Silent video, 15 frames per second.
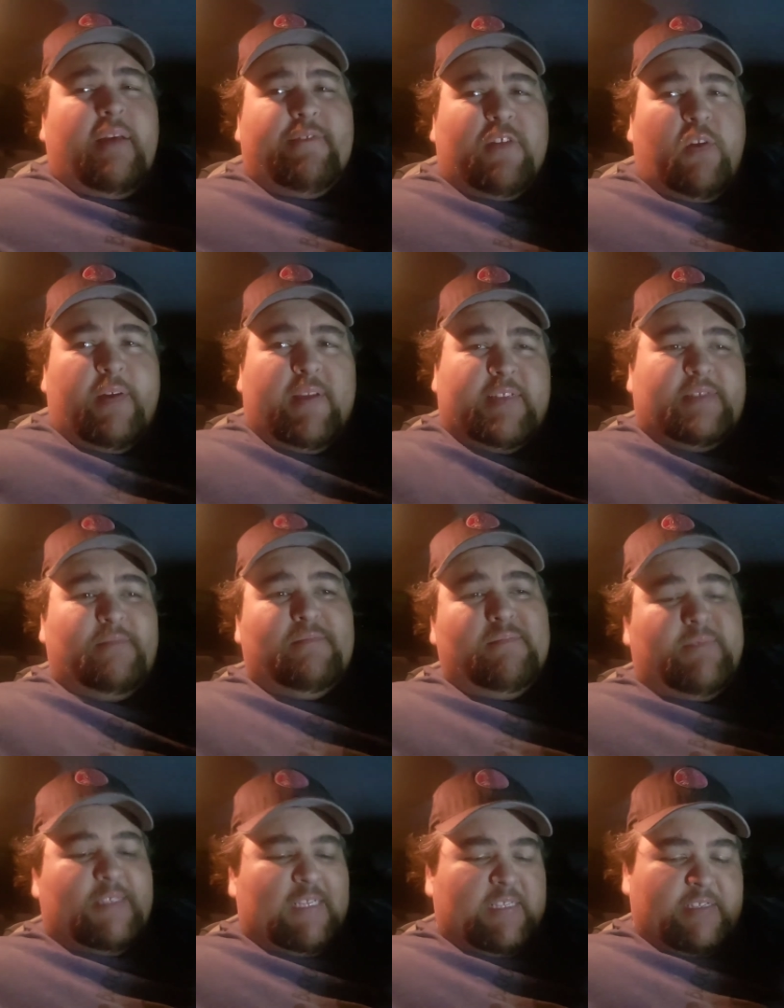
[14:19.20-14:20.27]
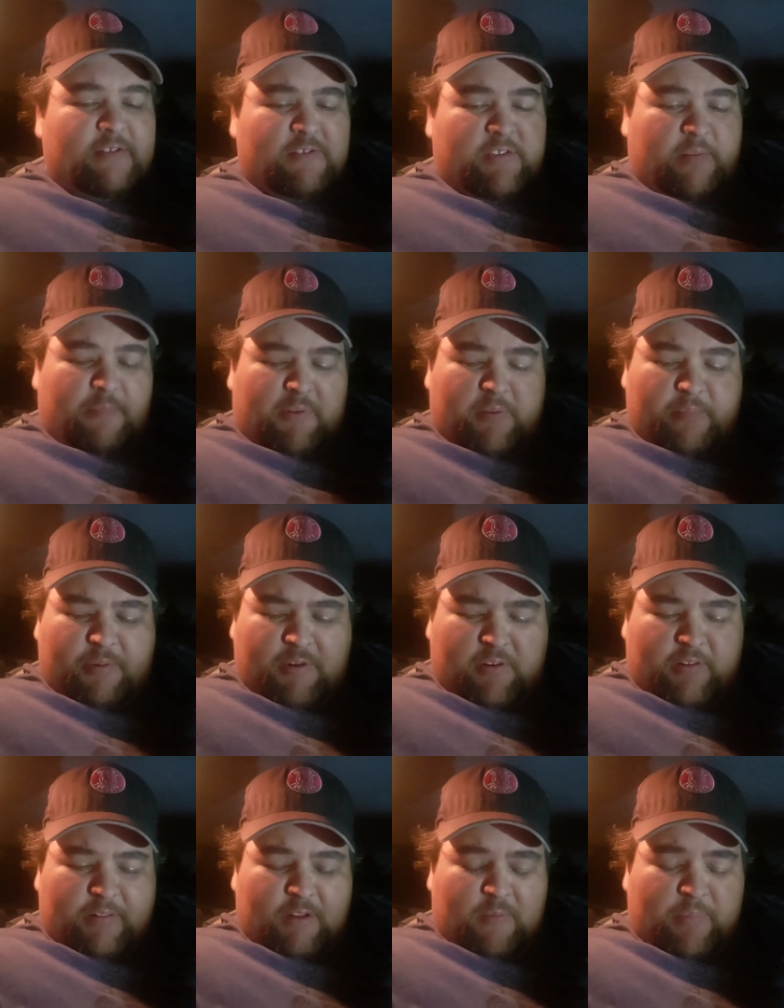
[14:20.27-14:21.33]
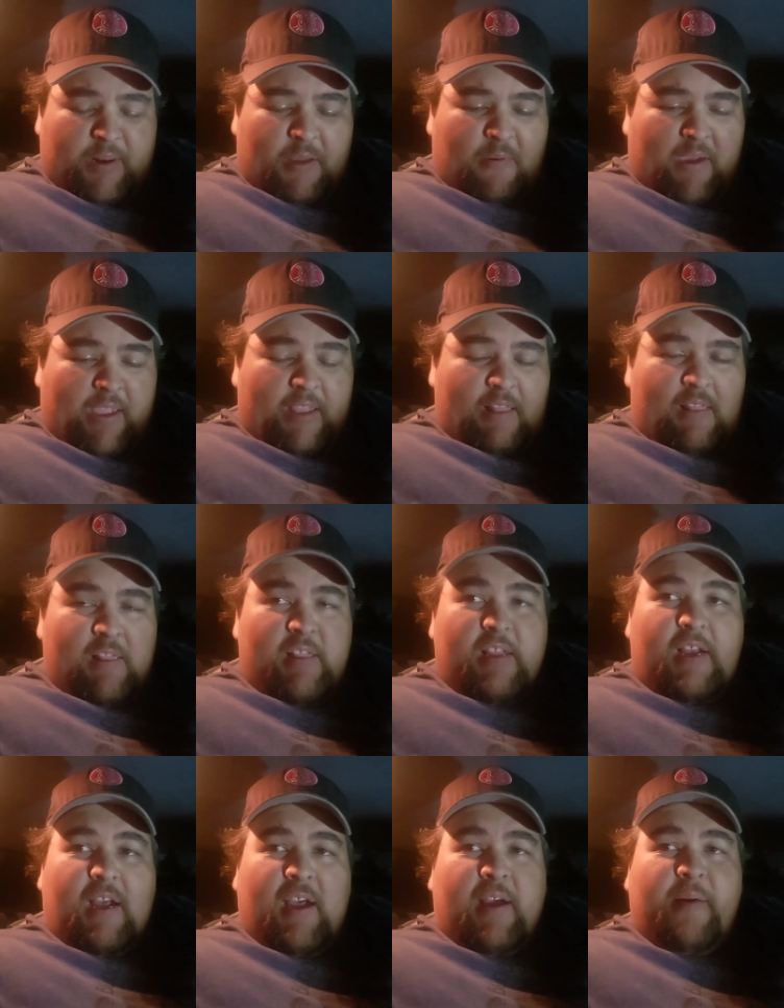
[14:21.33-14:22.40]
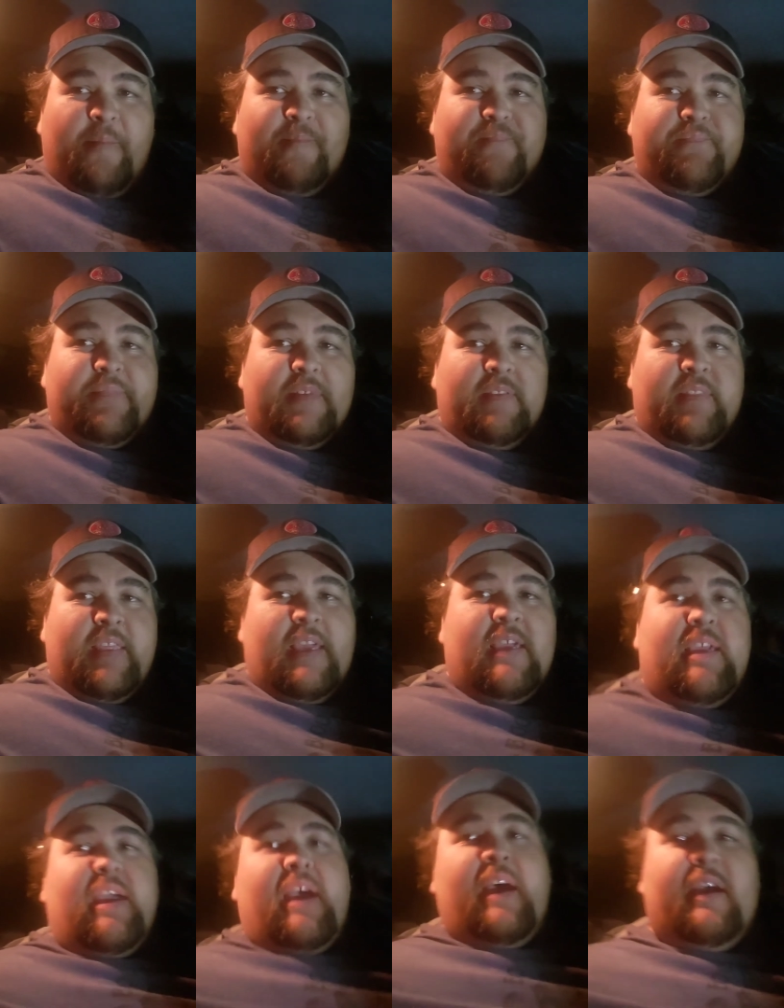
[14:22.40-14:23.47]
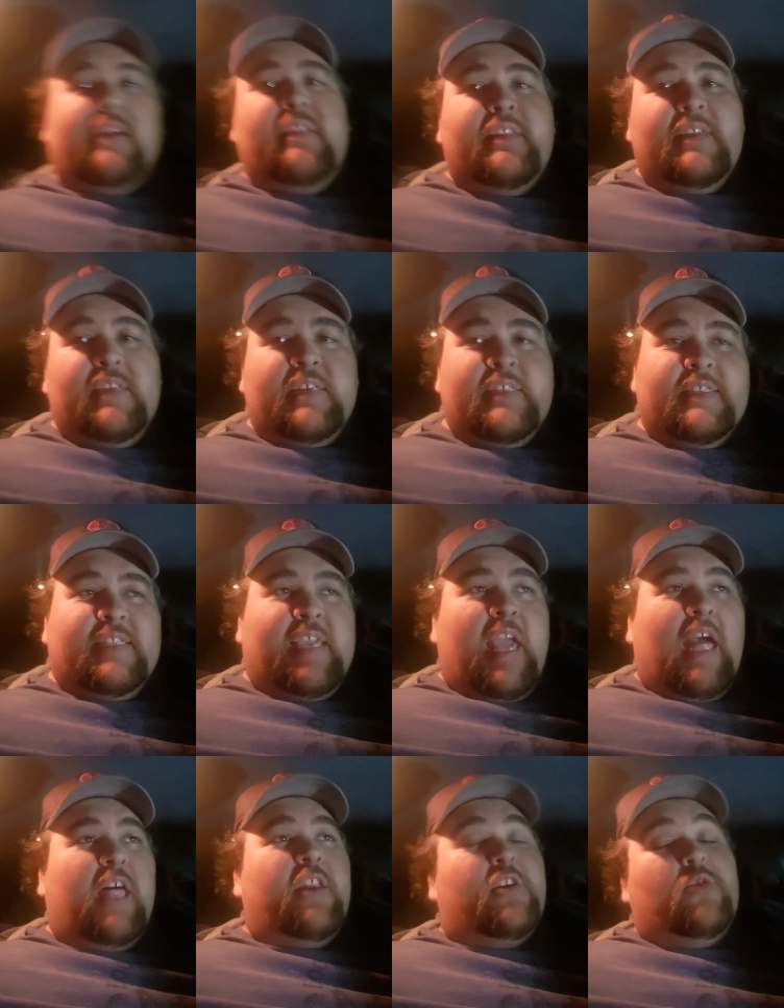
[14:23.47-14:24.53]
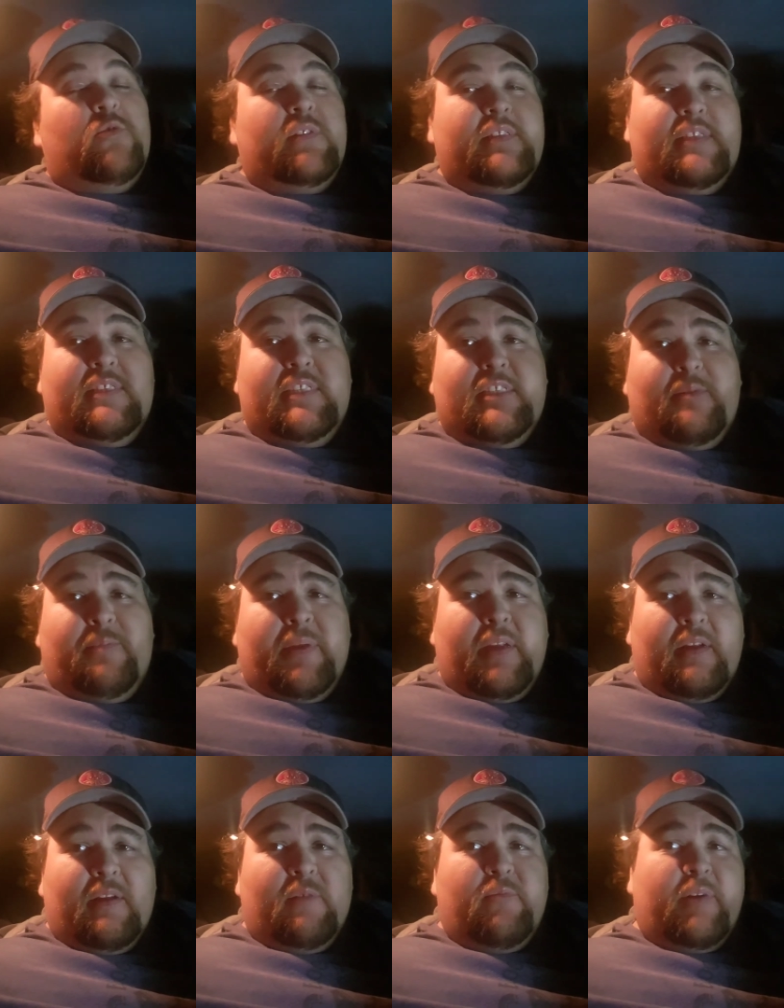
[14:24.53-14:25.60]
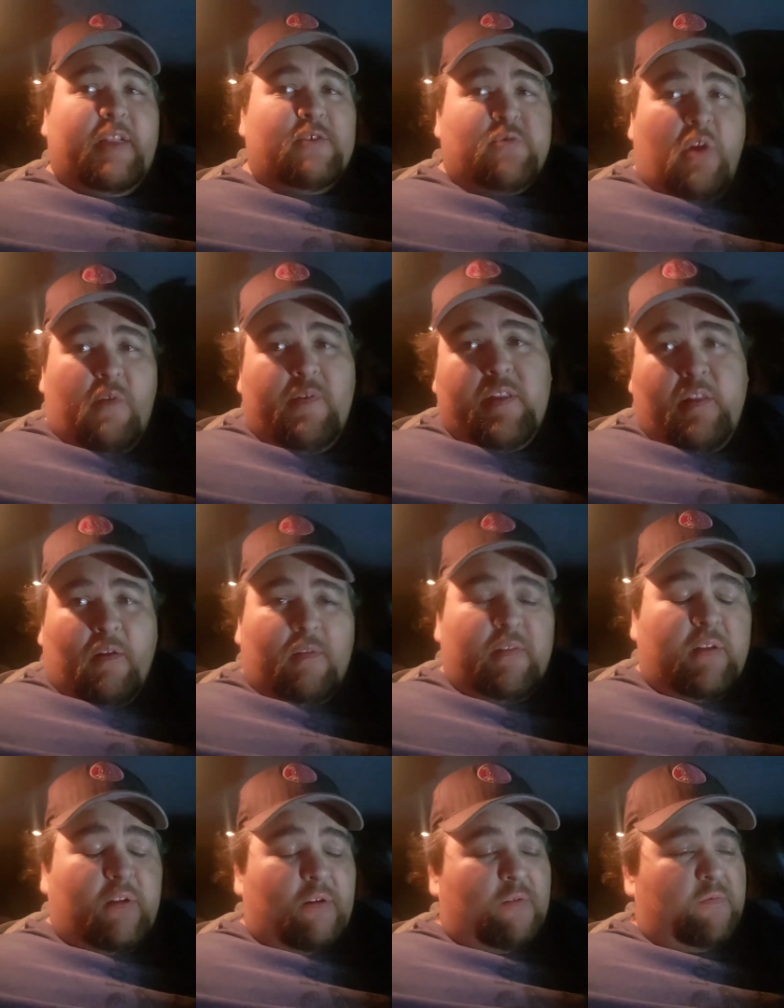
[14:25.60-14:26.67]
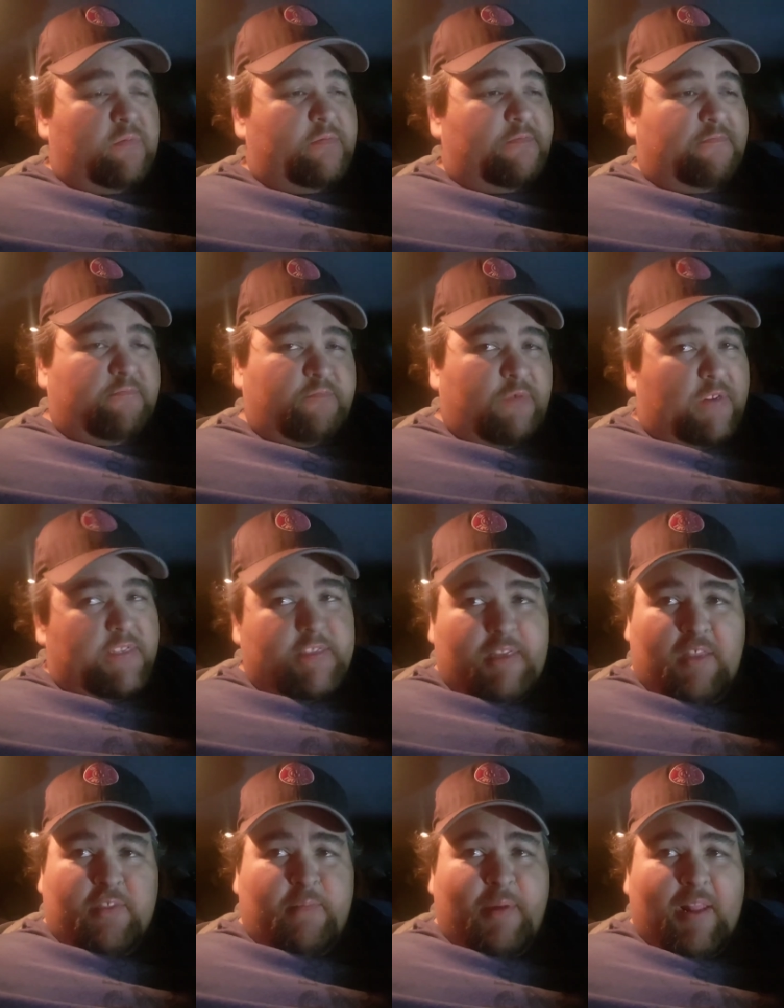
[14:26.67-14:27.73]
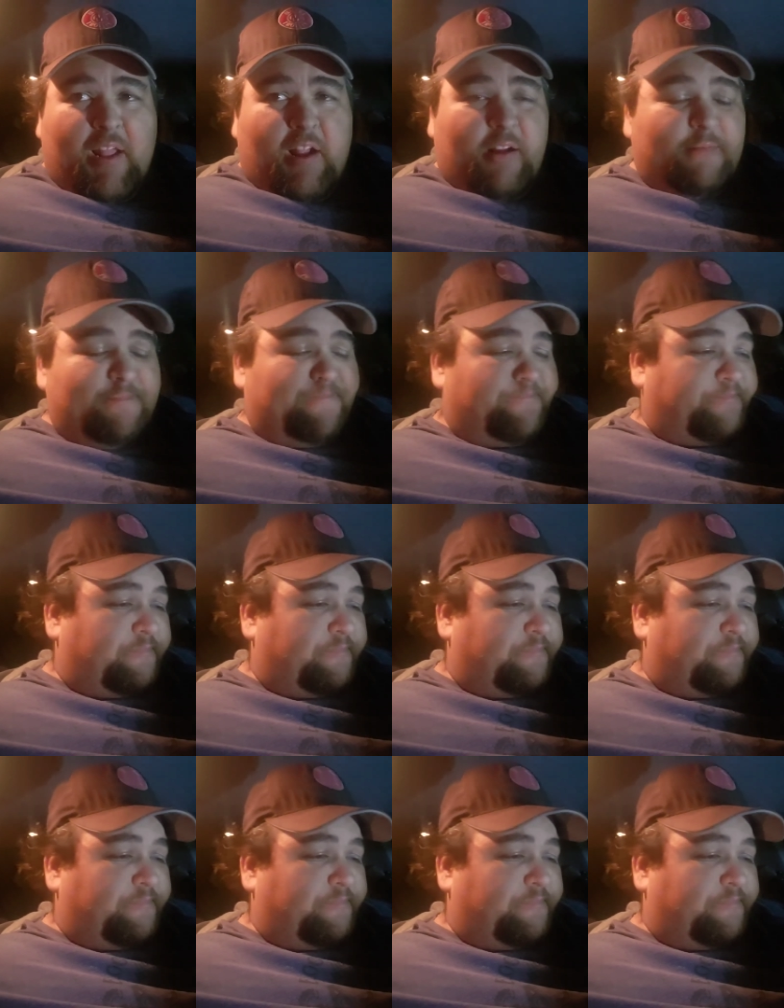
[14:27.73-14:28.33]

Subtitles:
I'll have to go get some sealant or something and put it on there. But anyway, the gallon of coolant that disappeared when I drove it earlier was nothing but air.